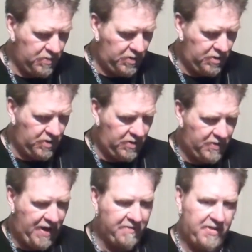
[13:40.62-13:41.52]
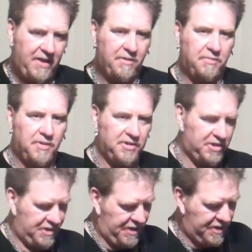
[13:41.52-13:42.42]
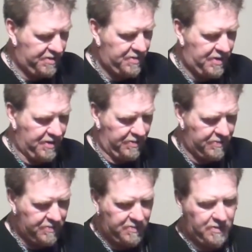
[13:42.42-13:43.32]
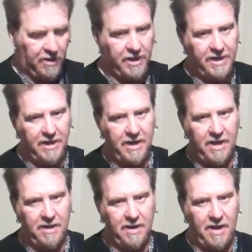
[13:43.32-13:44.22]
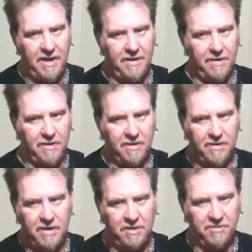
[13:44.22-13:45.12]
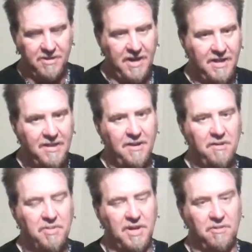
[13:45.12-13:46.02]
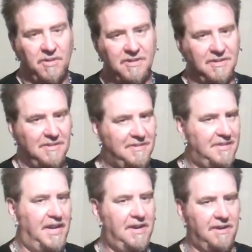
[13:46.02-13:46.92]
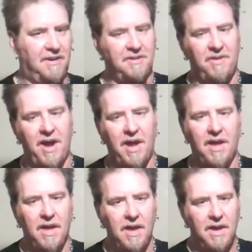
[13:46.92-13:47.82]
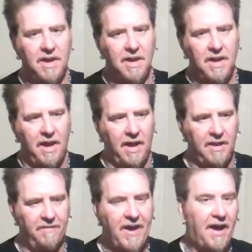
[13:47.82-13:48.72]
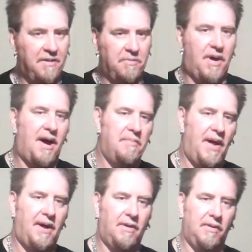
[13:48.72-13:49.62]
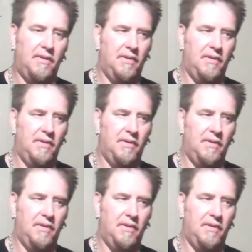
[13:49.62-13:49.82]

you have a thing where you push it in and click it in, and it was in there but it wasn't seated all the way, and I've had them pop out.